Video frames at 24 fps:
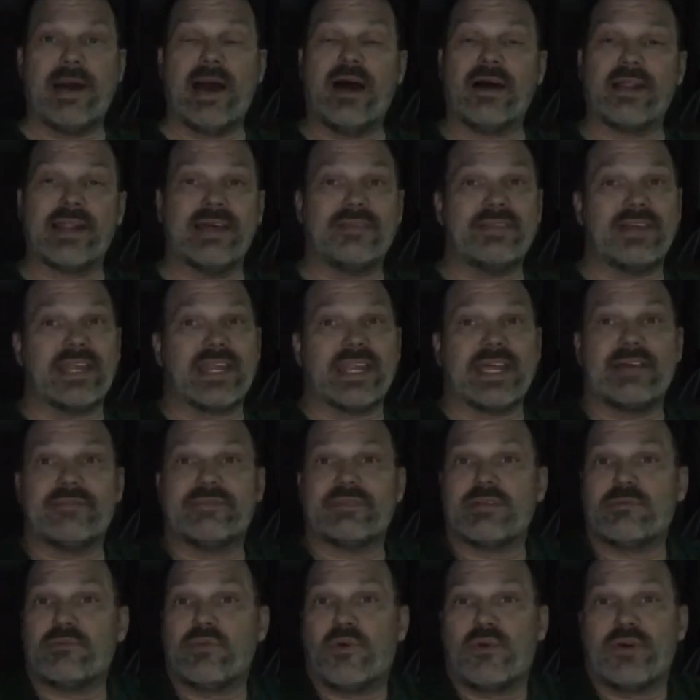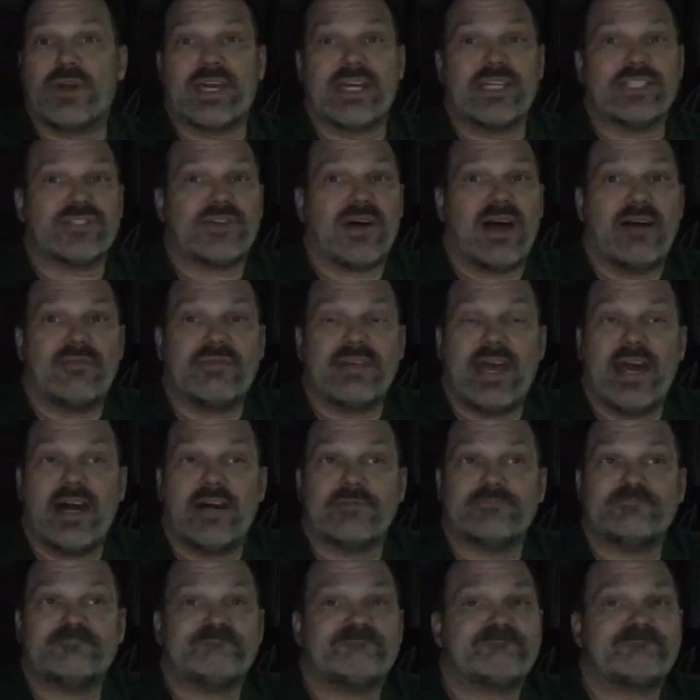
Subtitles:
out, and then leave in the morning and drive down.